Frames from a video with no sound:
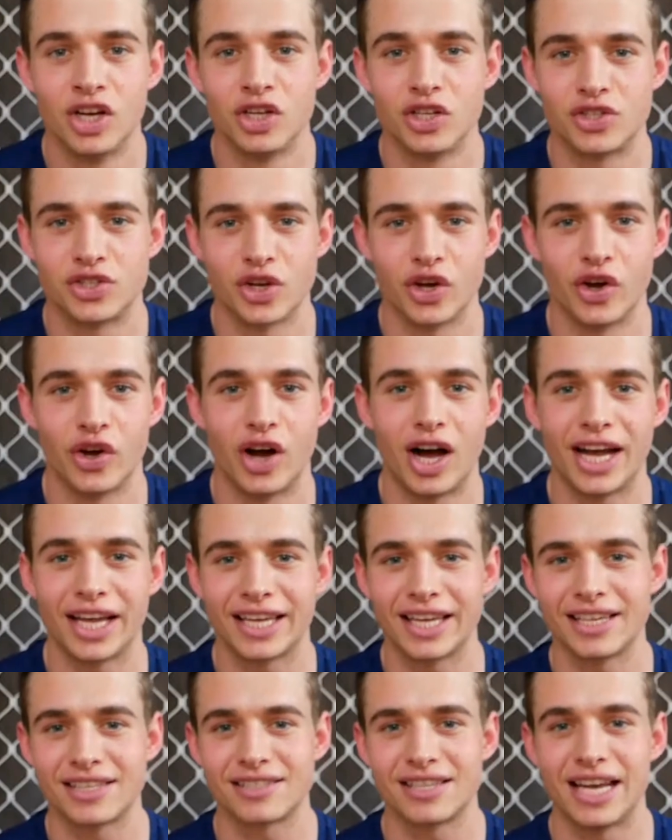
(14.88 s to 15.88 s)
So I
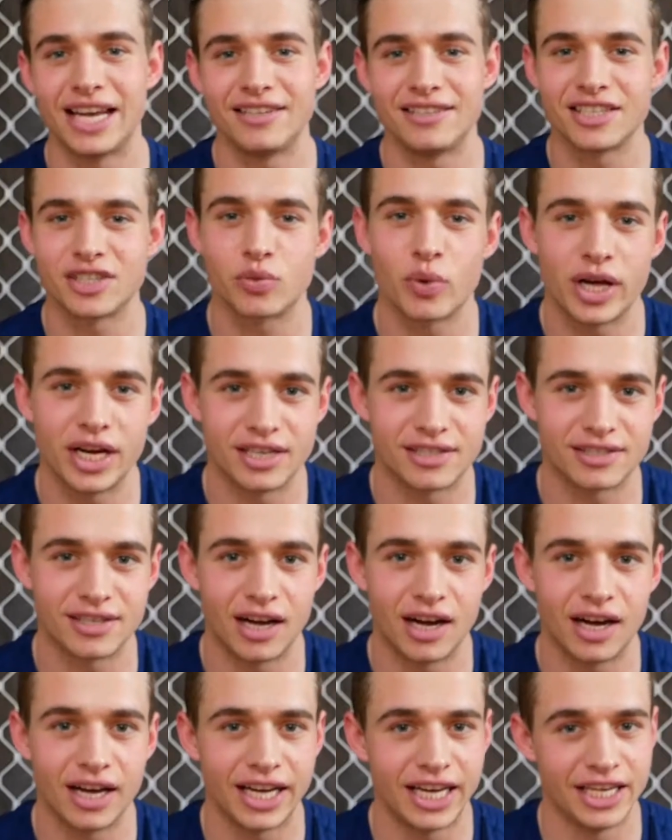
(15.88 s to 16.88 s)
guess the easiest way to
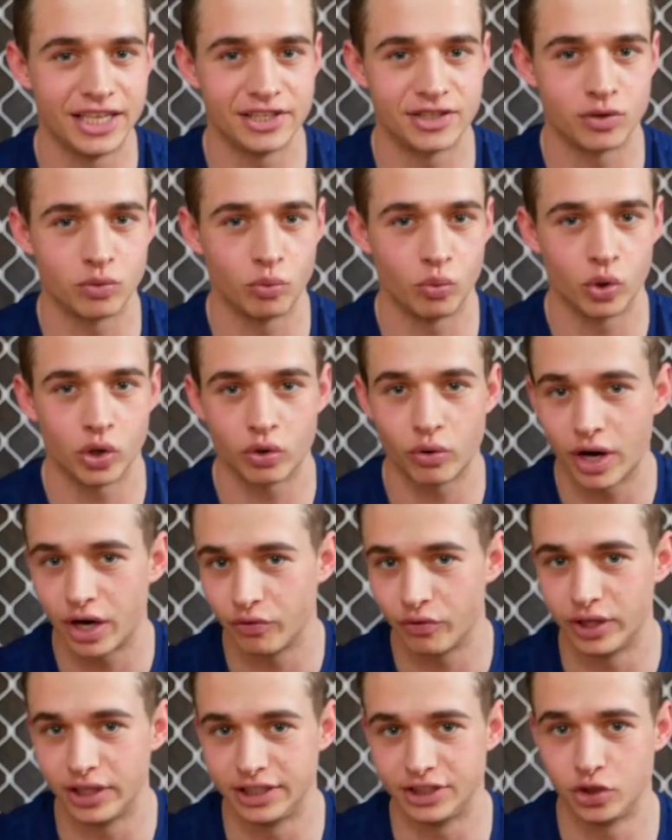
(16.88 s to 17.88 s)
start is, what do I
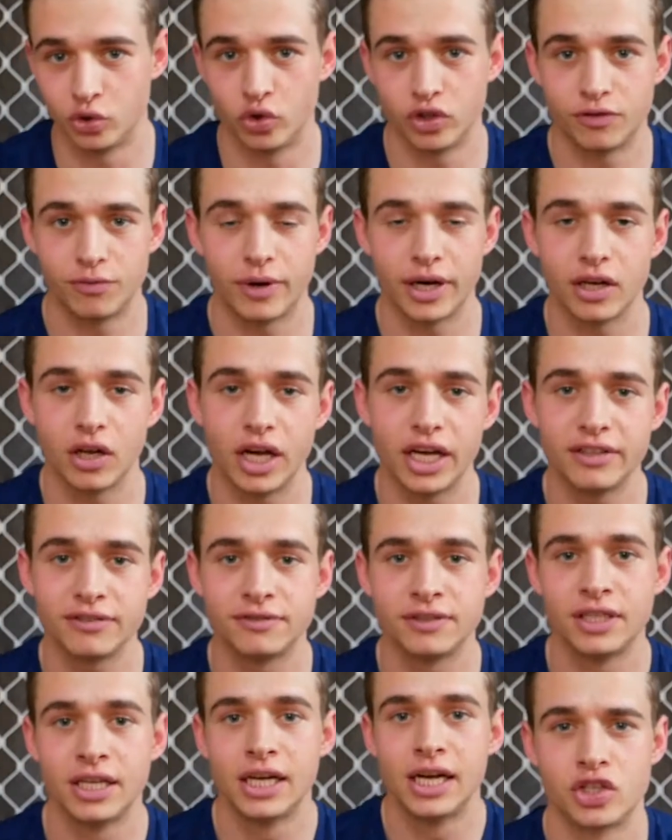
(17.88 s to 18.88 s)
really do with my life?
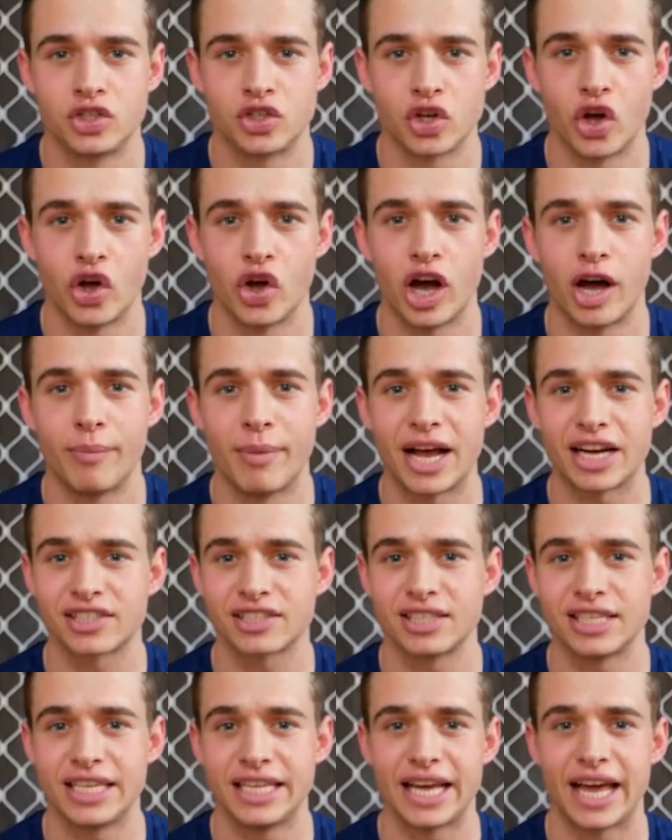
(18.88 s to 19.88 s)
So I'm
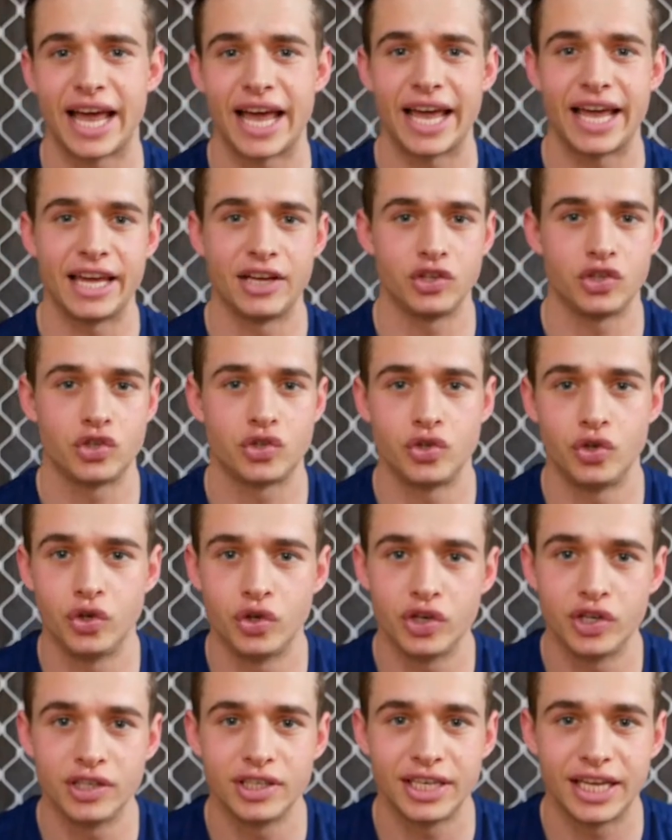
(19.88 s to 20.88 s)
actually a
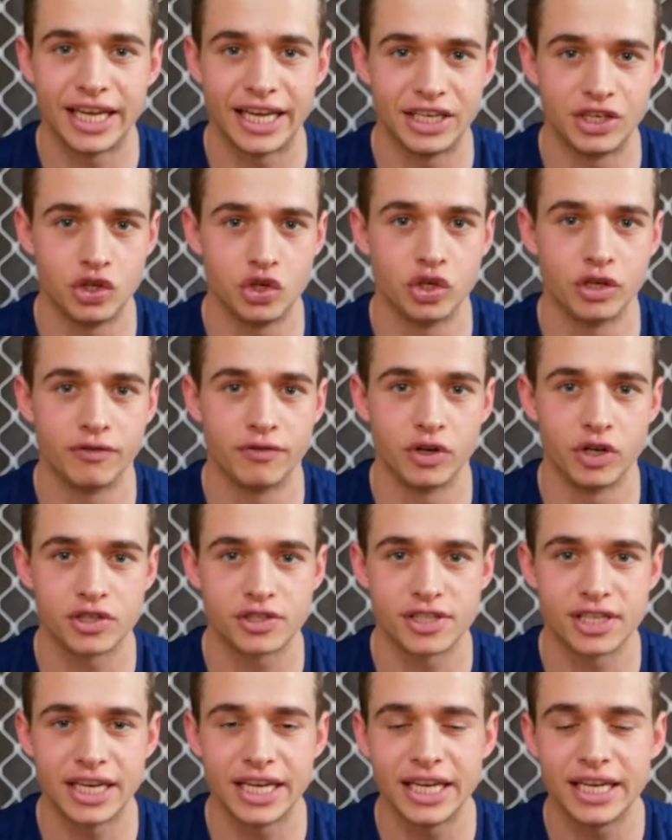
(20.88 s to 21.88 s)
student in
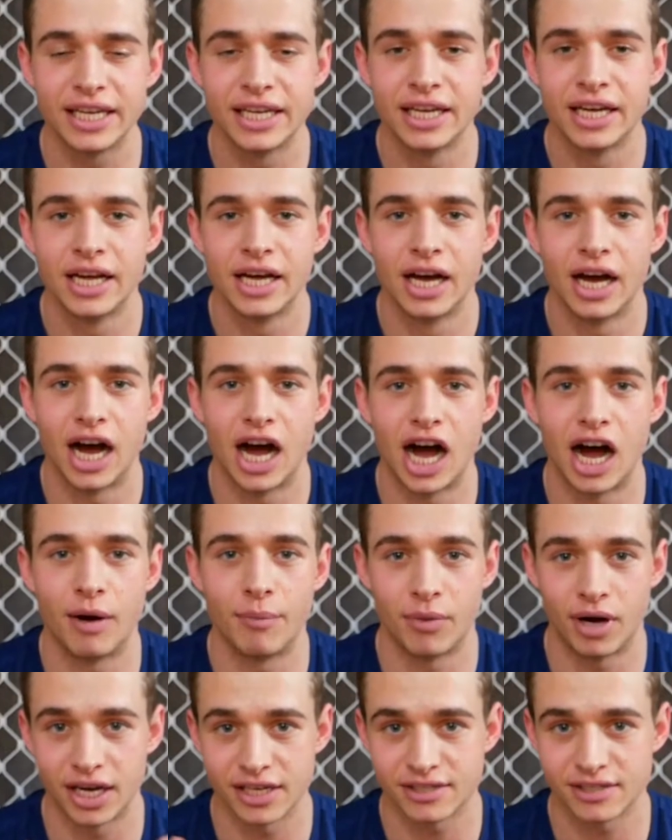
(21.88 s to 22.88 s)
university.
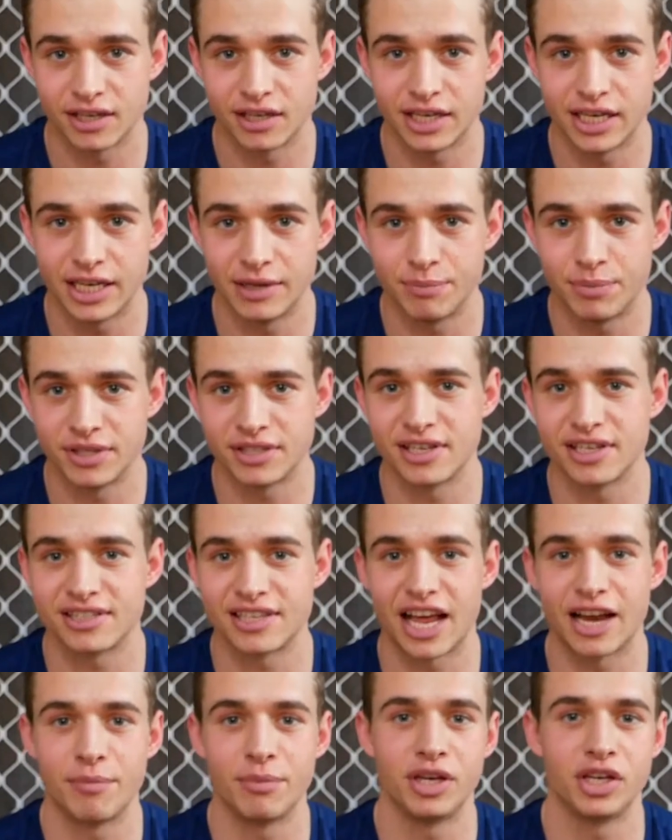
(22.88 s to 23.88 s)
I study business
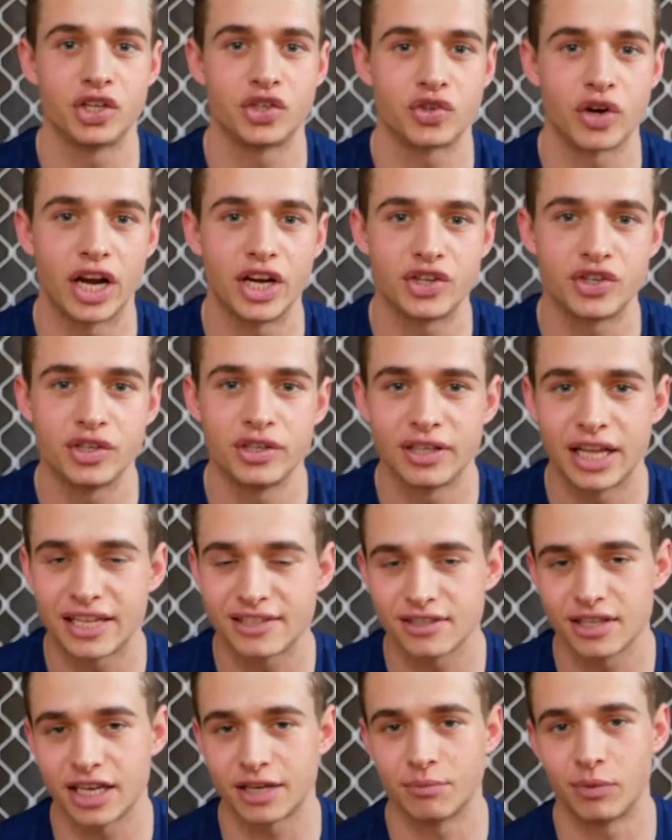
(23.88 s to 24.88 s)
administration.
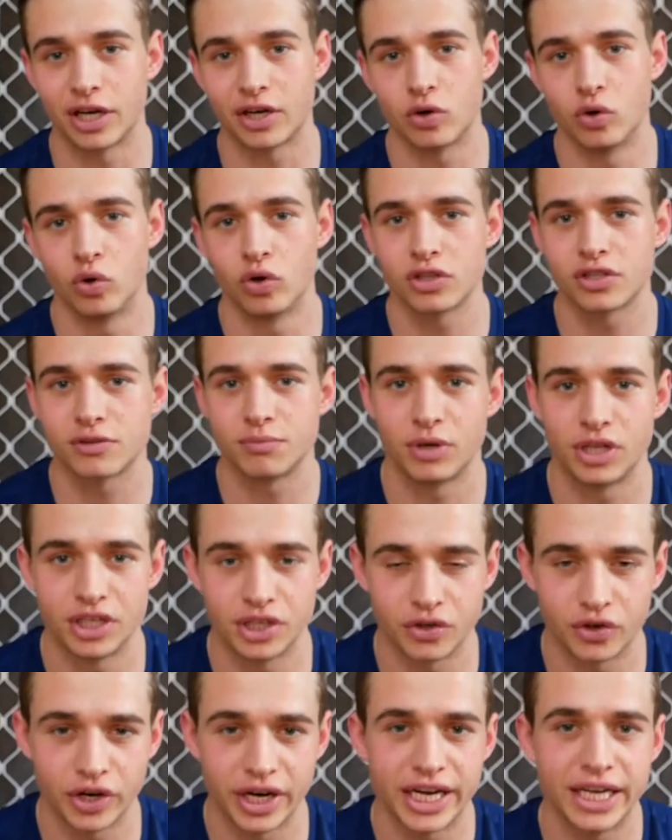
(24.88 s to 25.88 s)
That's like my course, my
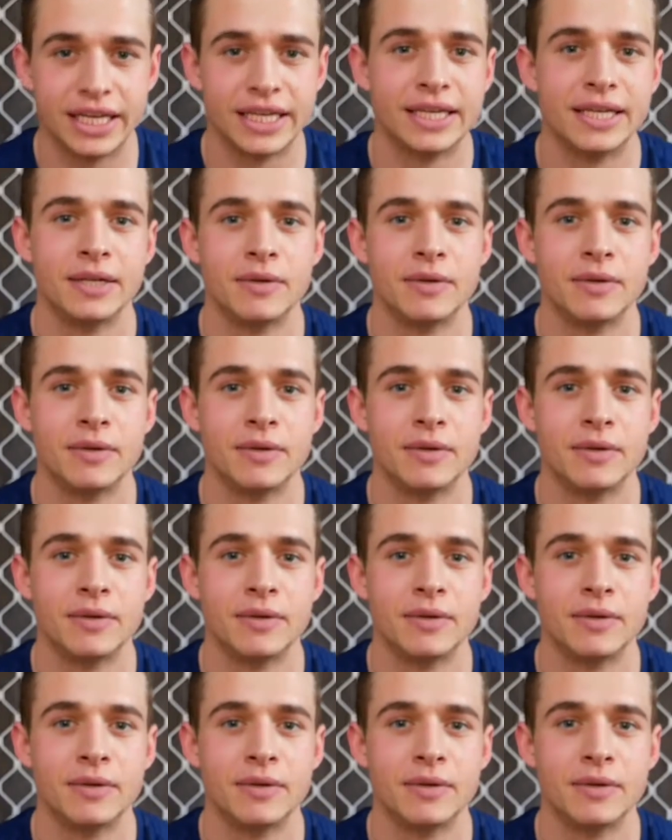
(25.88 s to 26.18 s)
degree.